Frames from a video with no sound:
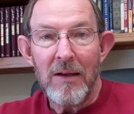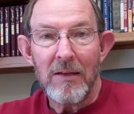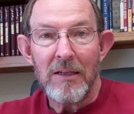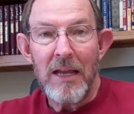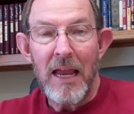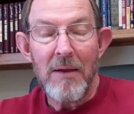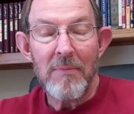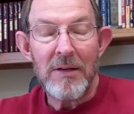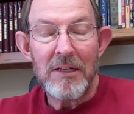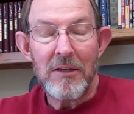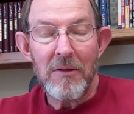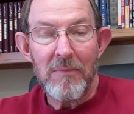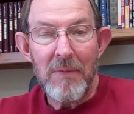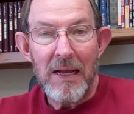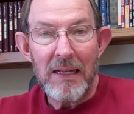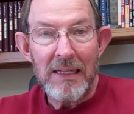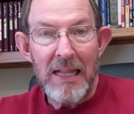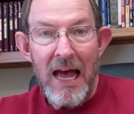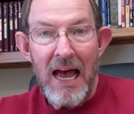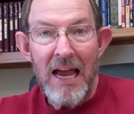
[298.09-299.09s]
came into
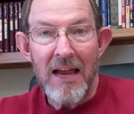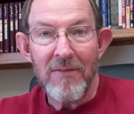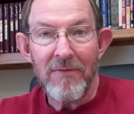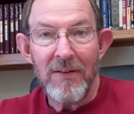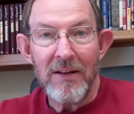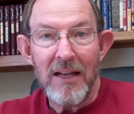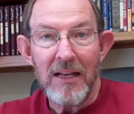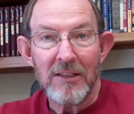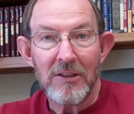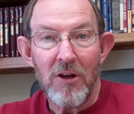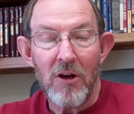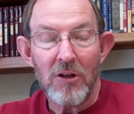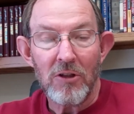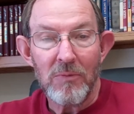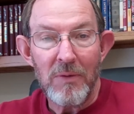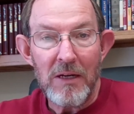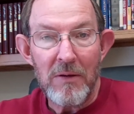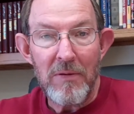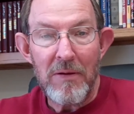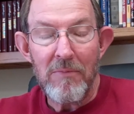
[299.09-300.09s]
my life and has caused
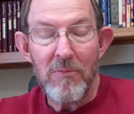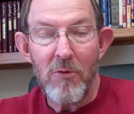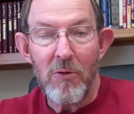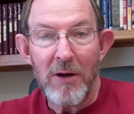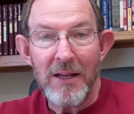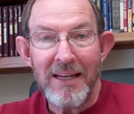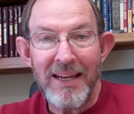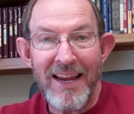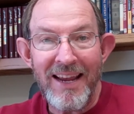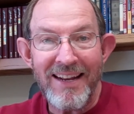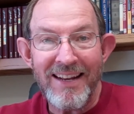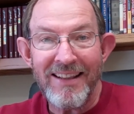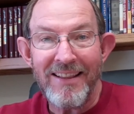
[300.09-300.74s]
me to be born again.